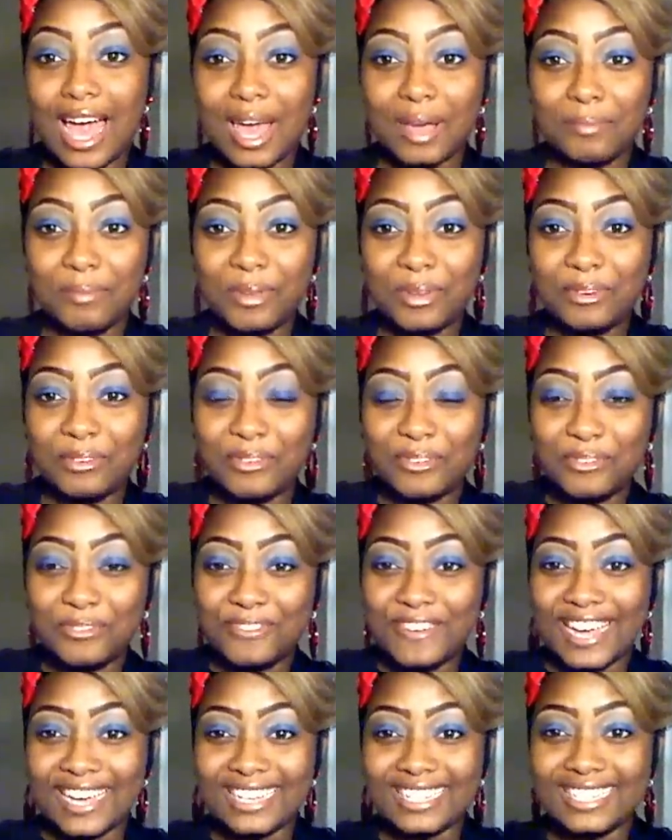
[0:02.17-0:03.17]
Hi,
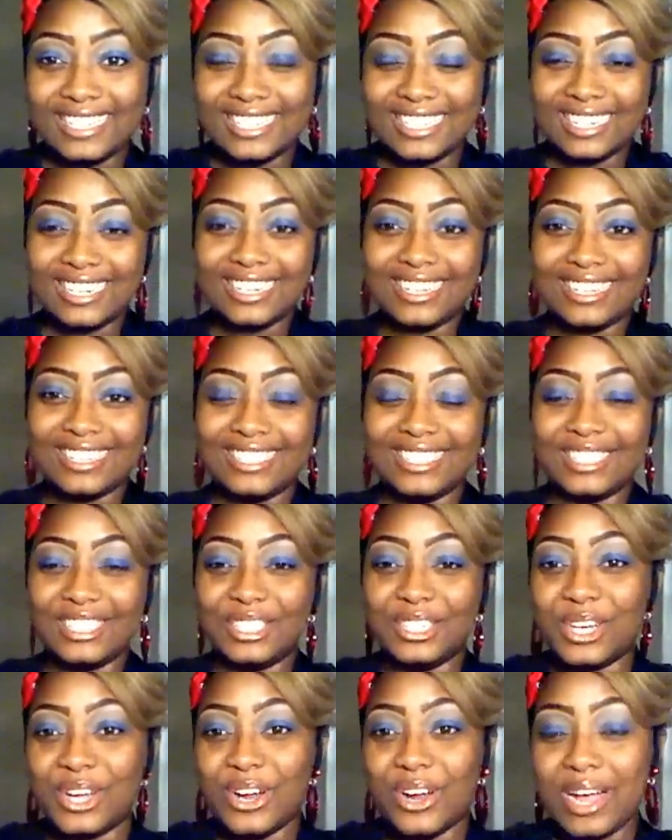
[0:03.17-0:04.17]
beautiful faces.
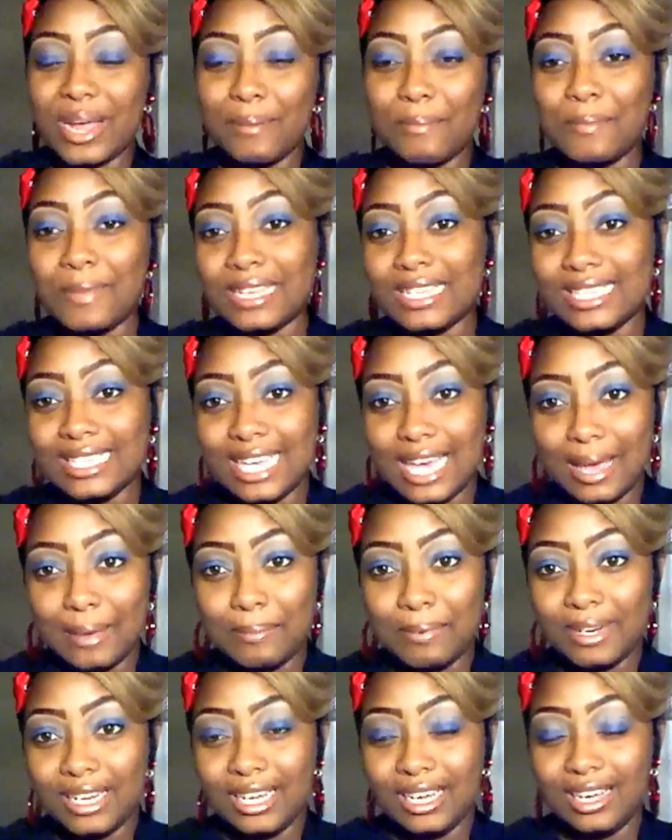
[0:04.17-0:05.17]
It's your girl, Miss
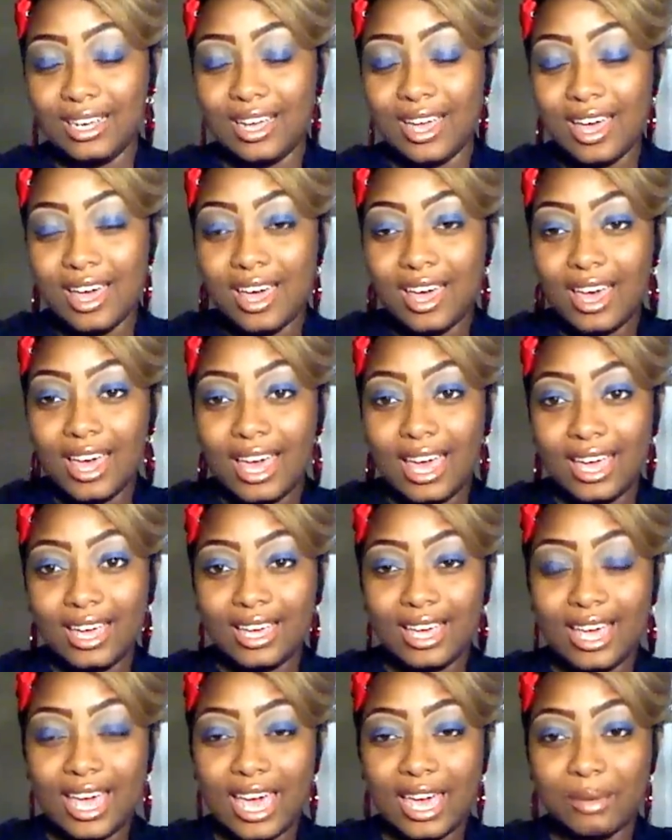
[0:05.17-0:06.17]
Eboni,
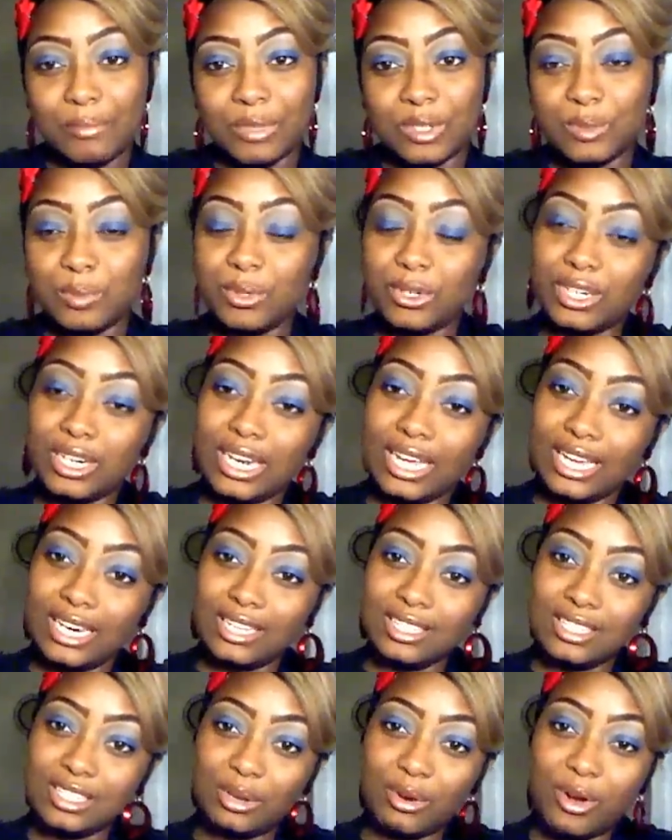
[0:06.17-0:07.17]
aka Miss Pretty
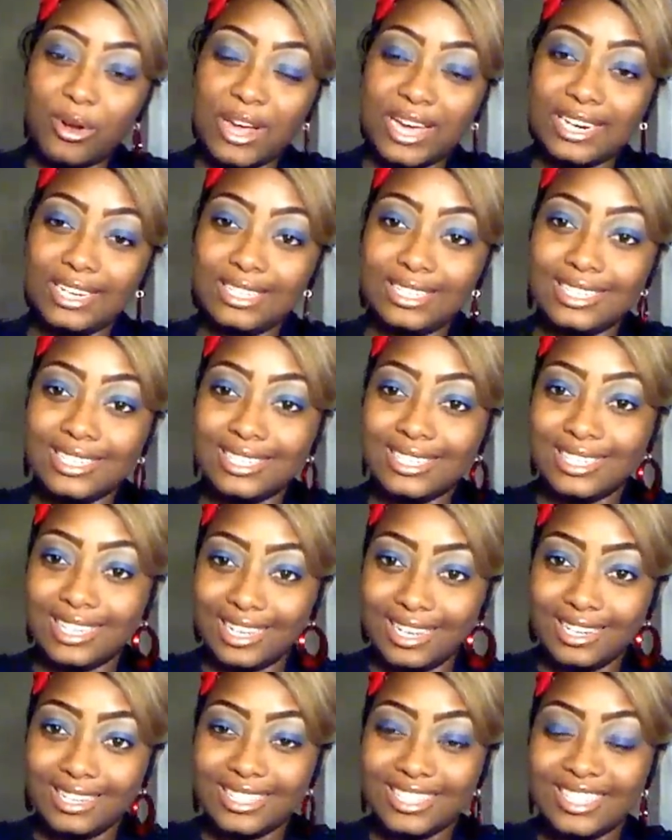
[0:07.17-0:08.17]
Lady
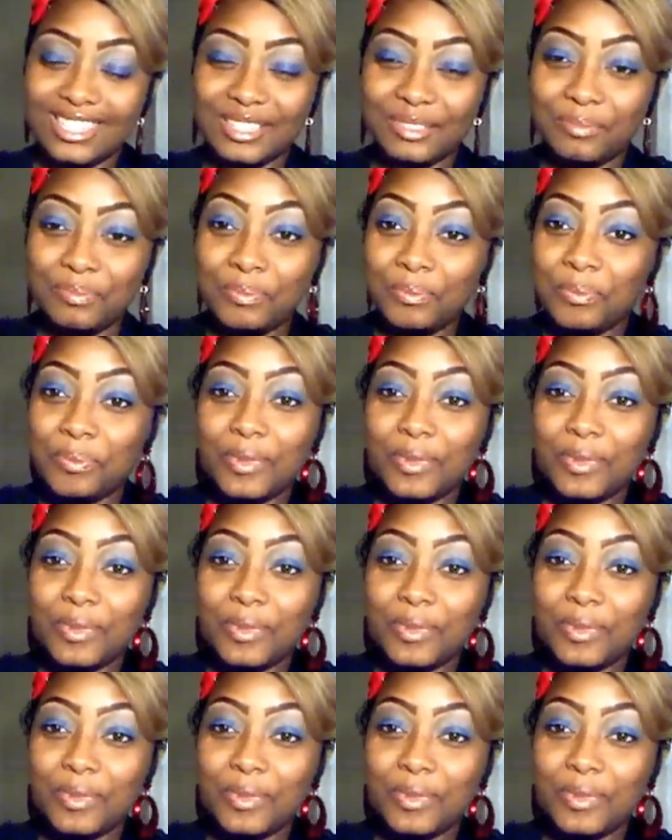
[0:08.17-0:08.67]
086.